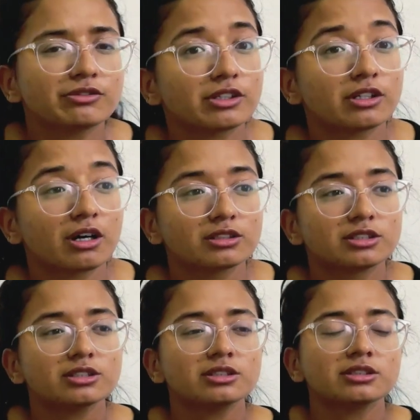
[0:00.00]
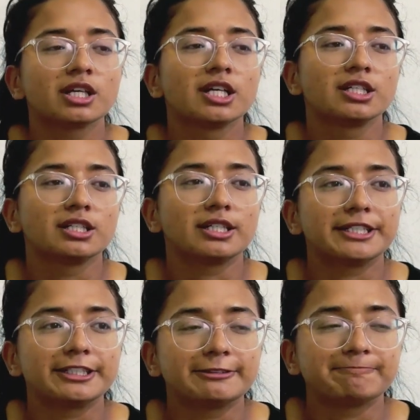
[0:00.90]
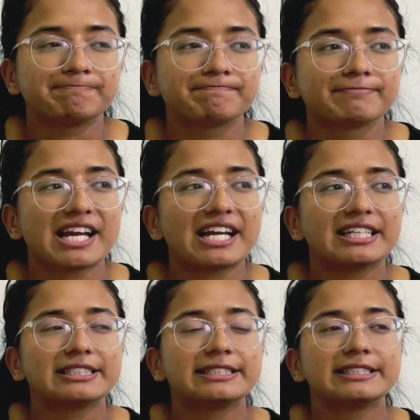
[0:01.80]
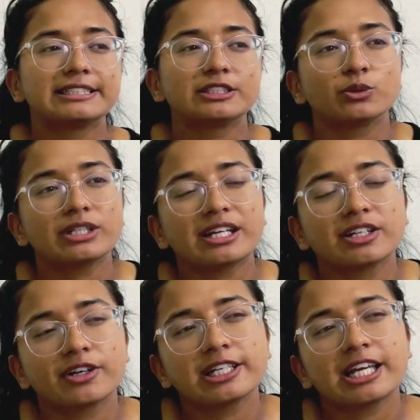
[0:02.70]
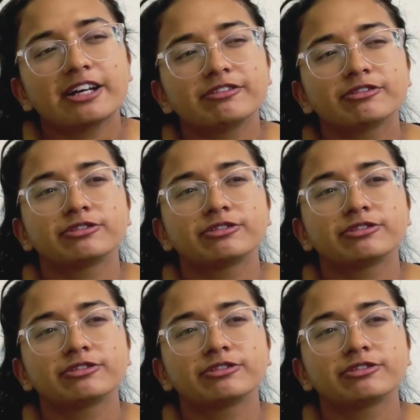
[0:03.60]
For others, I don't really have